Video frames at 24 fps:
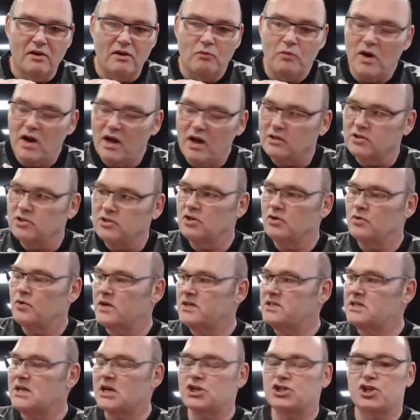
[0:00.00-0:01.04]
what I'll do
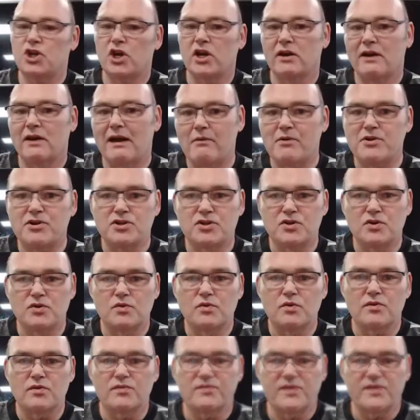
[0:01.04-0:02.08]
is I'll show you how I
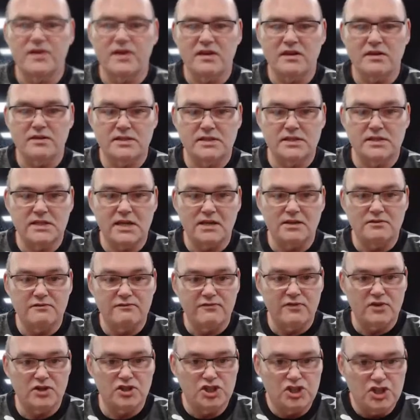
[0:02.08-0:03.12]
do the stickers
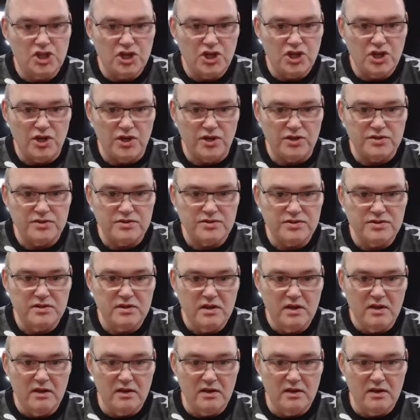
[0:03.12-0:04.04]
for shirts.